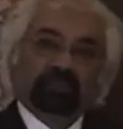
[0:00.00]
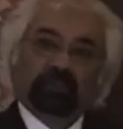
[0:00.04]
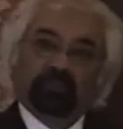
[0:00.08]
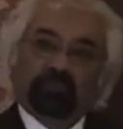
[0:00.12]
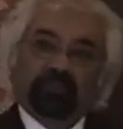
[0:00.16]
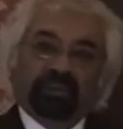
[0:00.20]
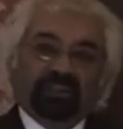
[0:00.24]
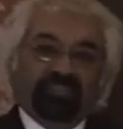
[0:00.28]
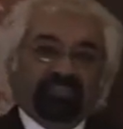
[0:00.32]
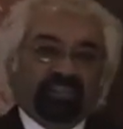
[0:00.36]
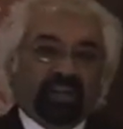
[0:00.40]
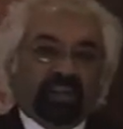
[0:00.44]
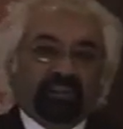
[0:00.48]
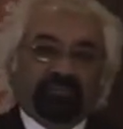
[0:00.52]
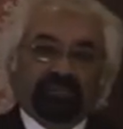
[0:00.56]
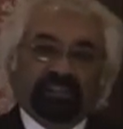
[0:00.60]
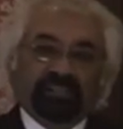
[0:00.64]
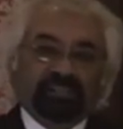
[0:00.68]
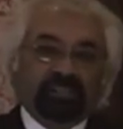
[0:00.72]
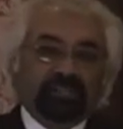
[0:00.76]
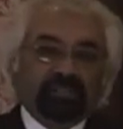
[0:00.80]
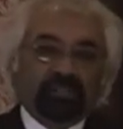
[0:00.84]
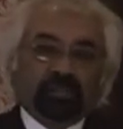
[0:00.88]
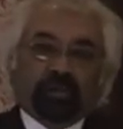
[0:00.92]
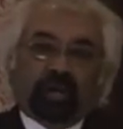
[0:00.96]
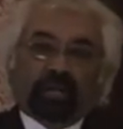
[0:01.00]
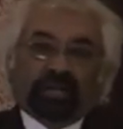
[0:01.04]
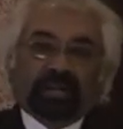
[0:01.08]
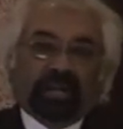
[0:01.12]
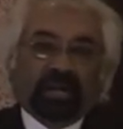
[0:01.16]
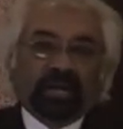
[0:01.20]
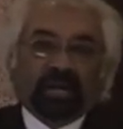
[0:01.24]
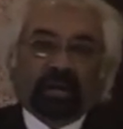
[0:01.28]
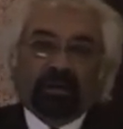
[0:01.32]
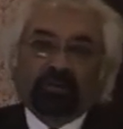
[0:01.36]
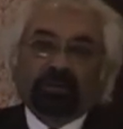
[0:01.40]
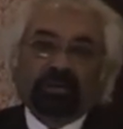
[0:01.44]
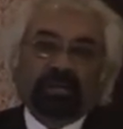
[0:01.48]
British Airways has not
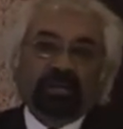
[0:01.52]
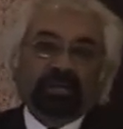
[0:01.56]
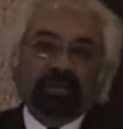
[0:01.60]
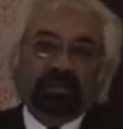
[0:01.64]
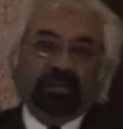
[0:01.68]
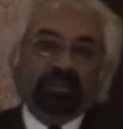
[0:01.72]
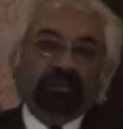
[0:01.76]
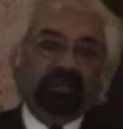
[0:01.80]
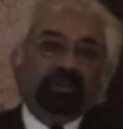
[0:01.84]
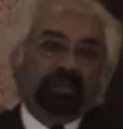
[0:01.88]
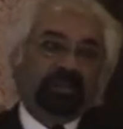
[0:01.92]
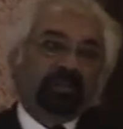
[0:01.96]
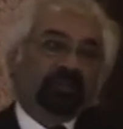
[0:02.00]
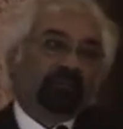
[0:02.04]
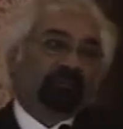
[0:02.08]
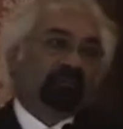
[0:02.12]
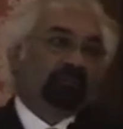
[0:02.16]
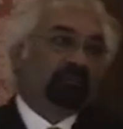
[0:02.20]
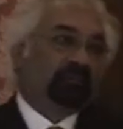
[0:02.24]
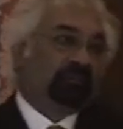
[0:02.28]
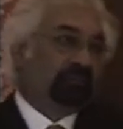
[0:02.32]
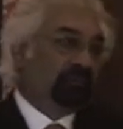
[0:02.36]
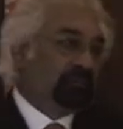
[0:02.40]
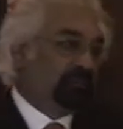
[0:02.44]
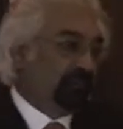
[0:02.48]
accounted in their